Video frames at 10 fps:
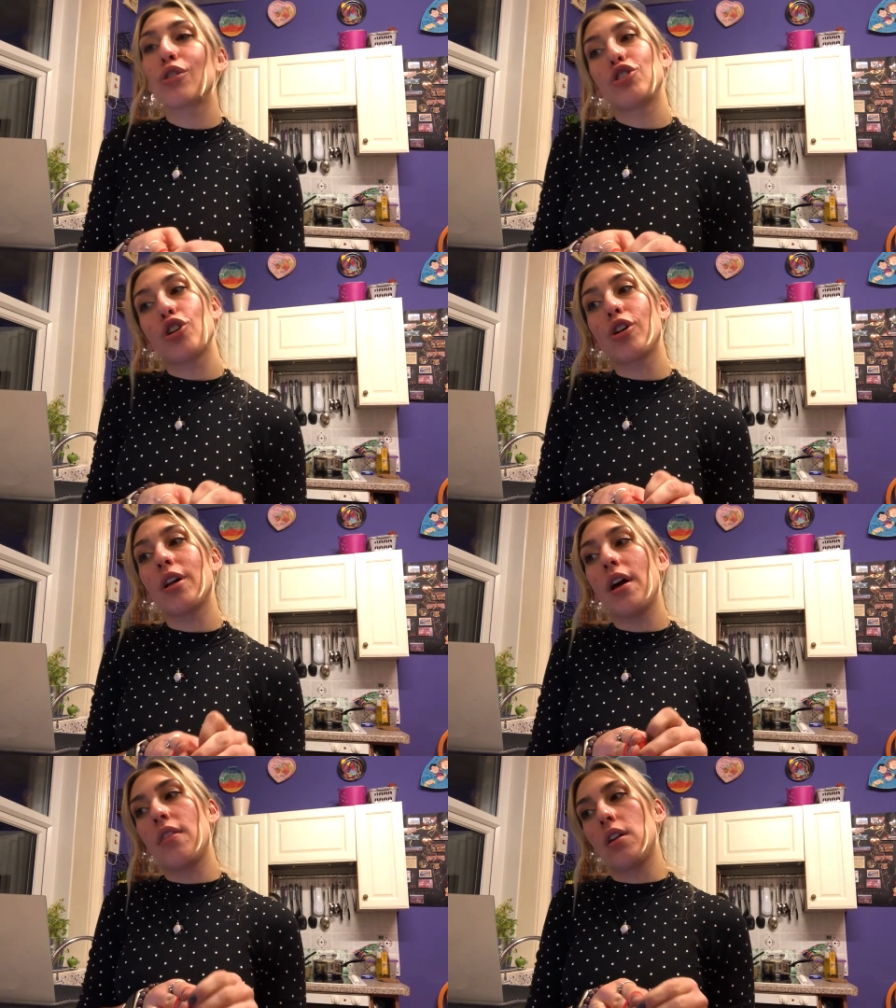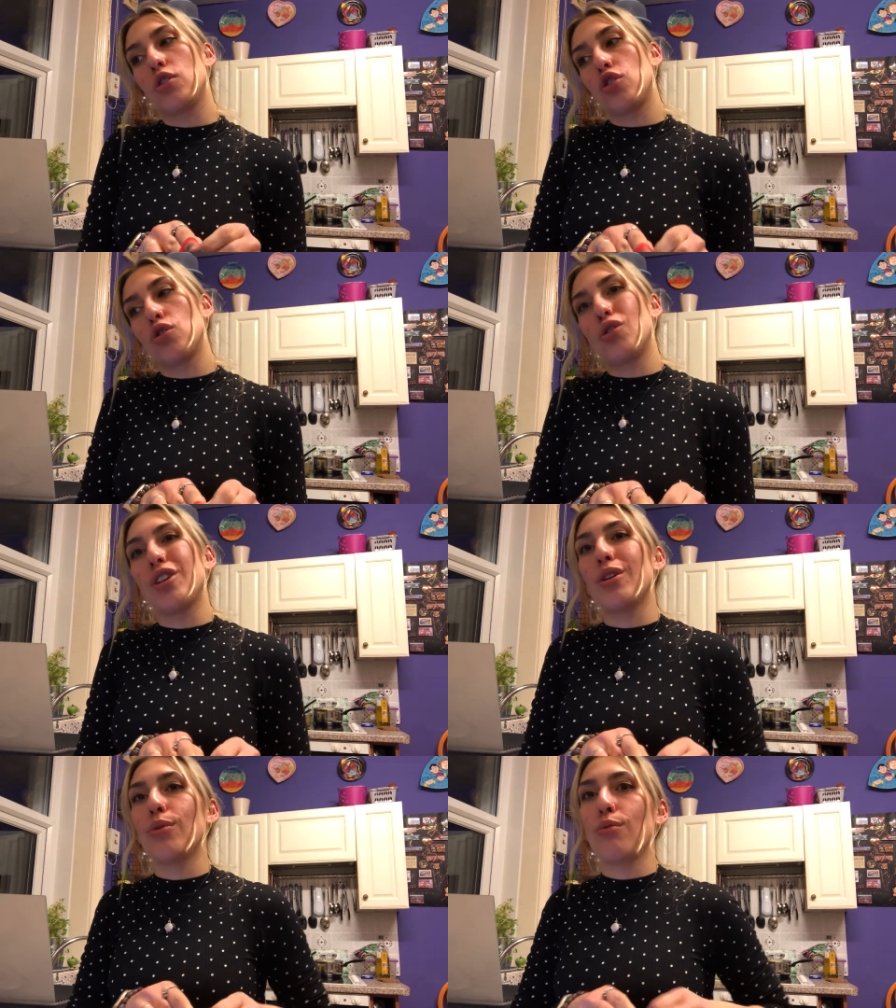the chocolate and then I'll show
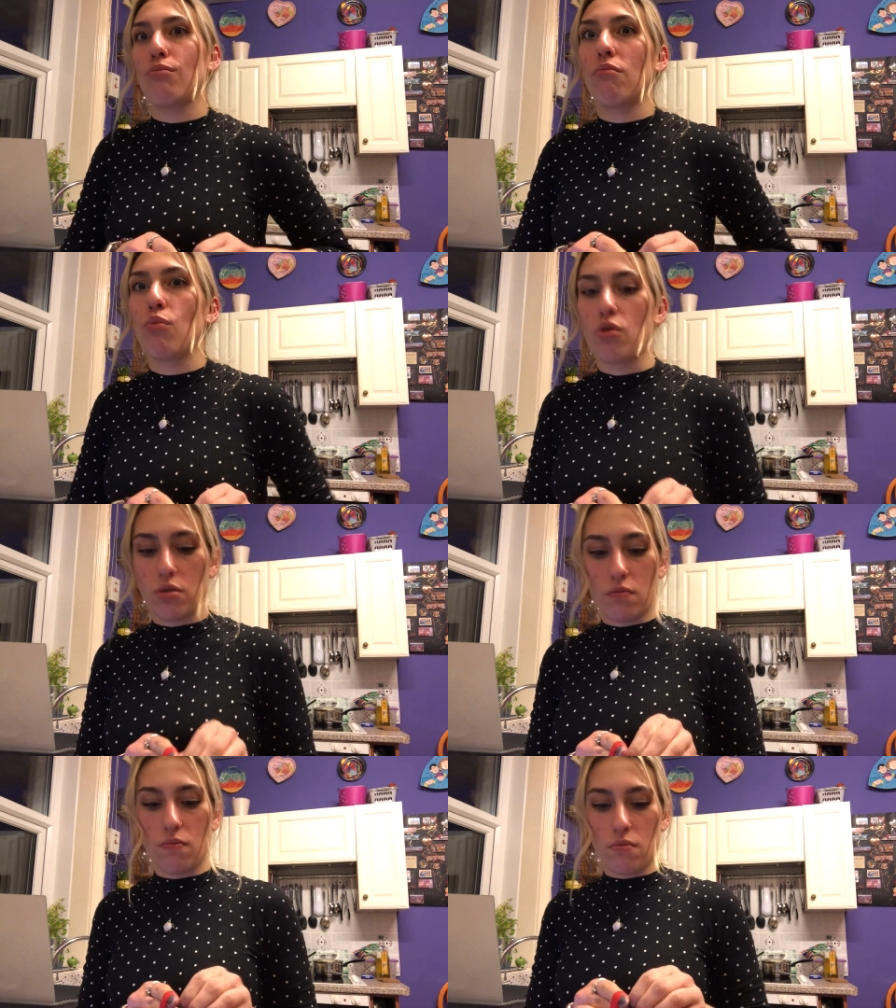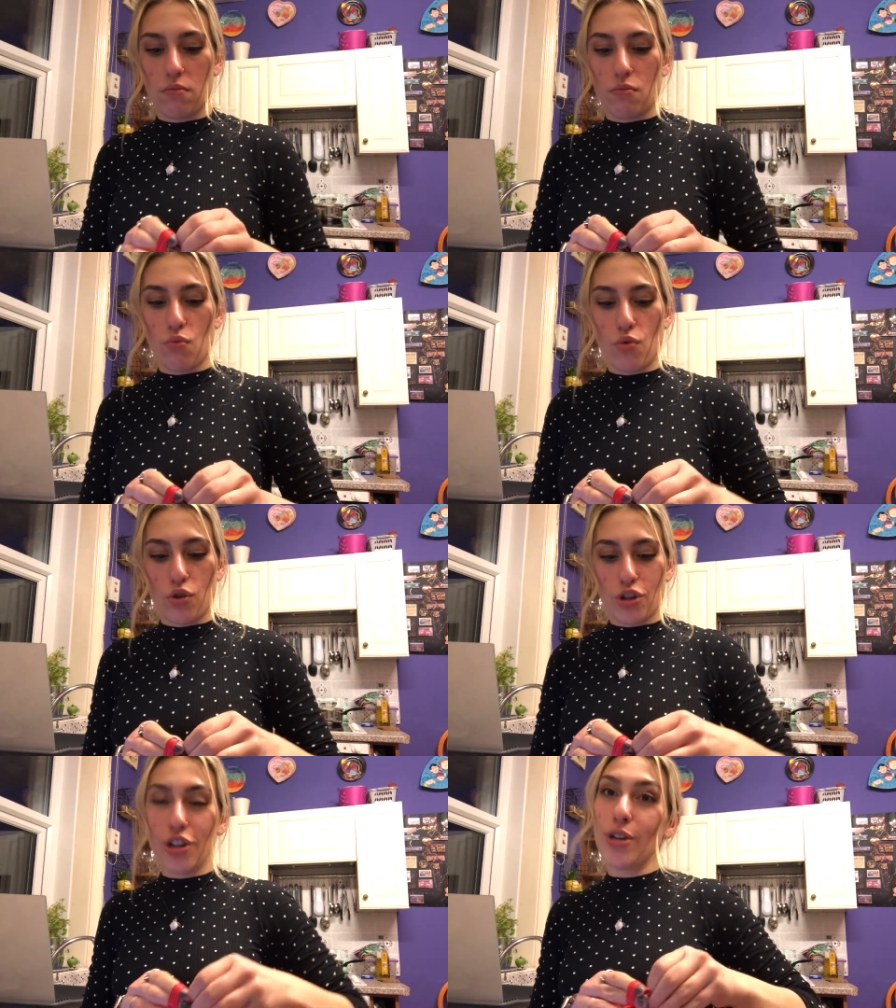you
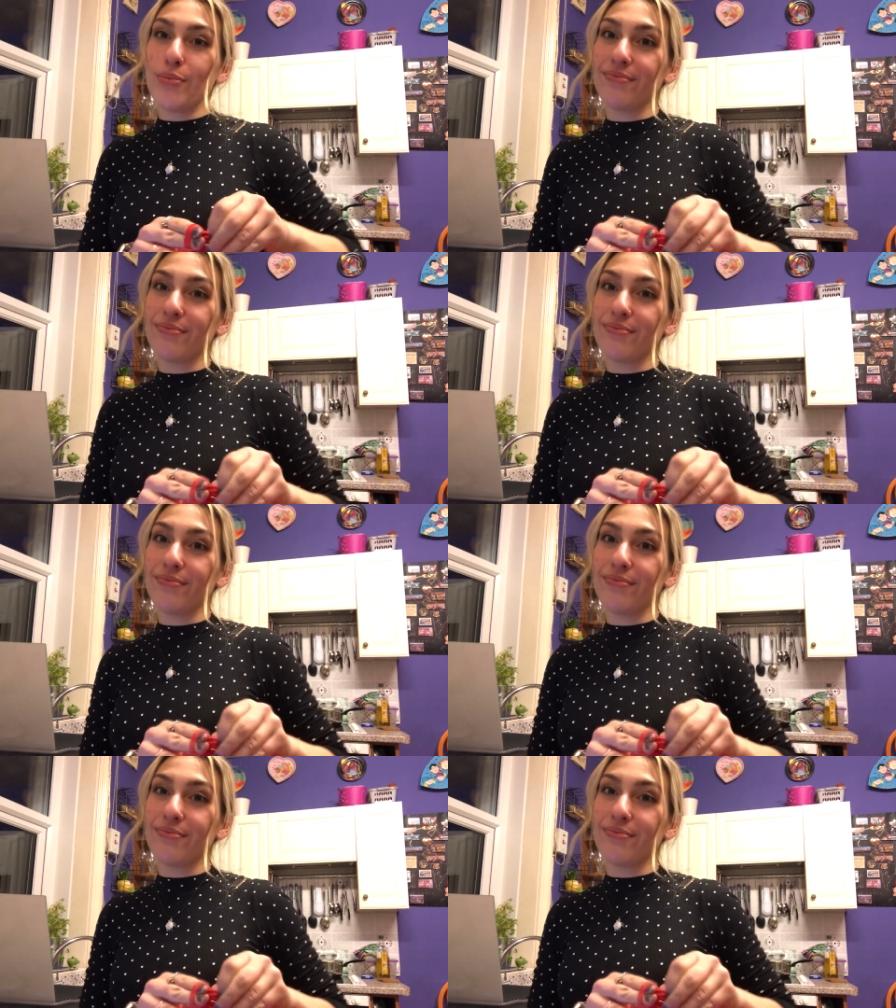what to do.